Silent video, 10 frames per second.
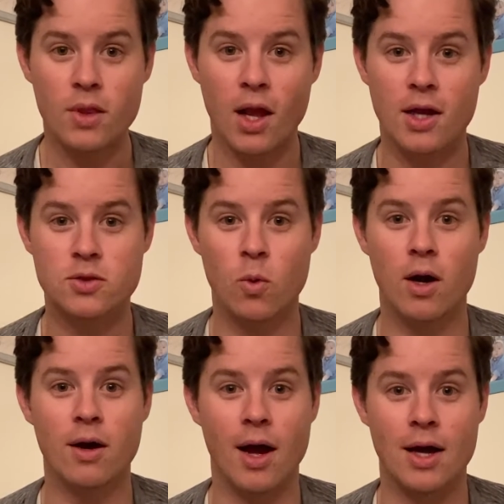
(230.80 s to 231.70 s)
as
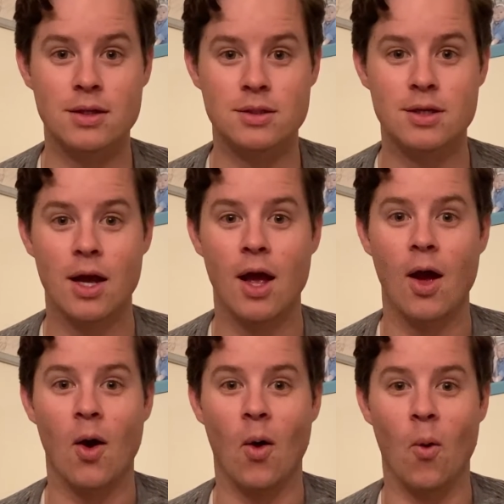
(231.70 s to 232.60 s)
well as
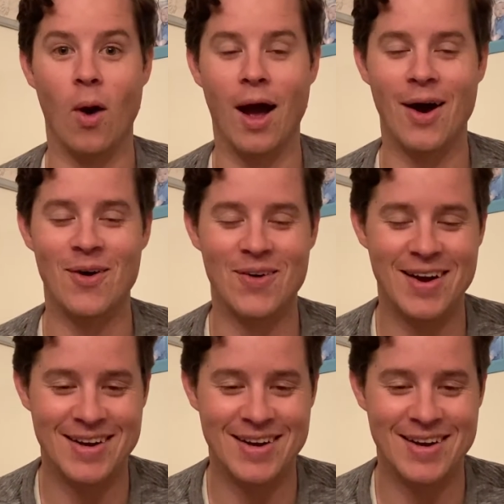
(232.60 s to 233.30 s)
how